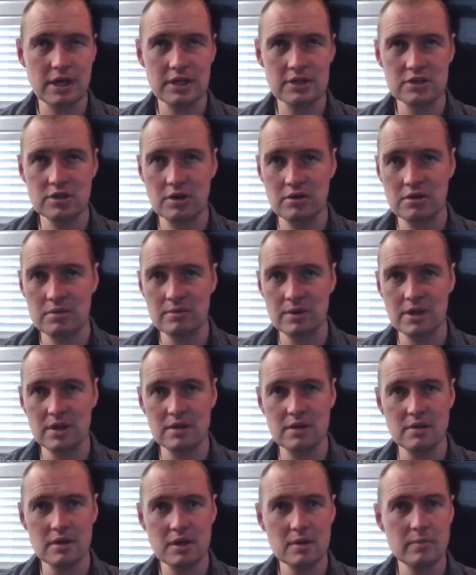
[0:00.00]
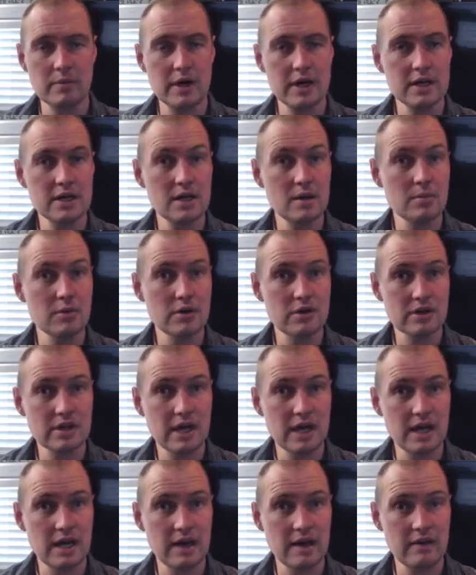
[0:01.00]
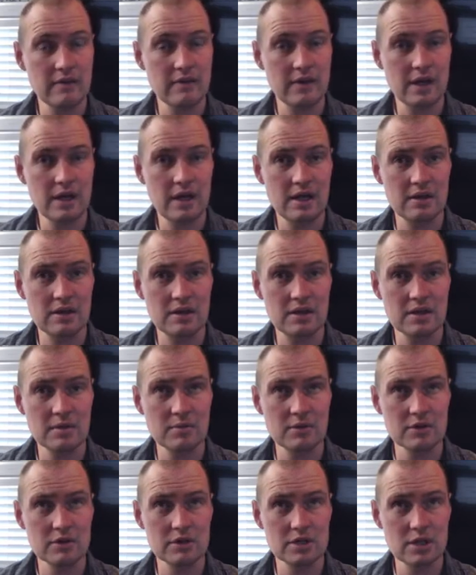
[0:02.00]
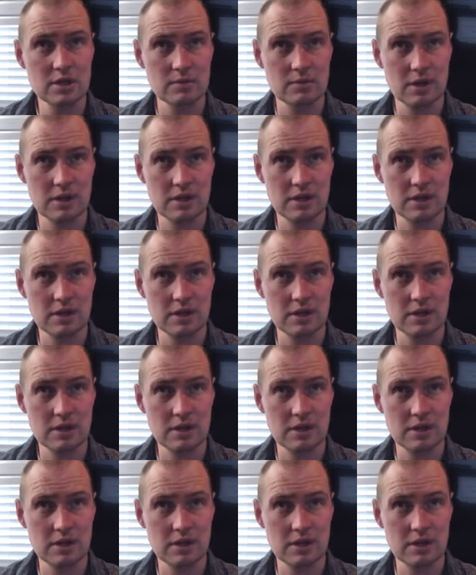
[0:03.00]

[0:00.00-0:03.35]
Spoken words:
Like terms means combine numbers that have a similar term.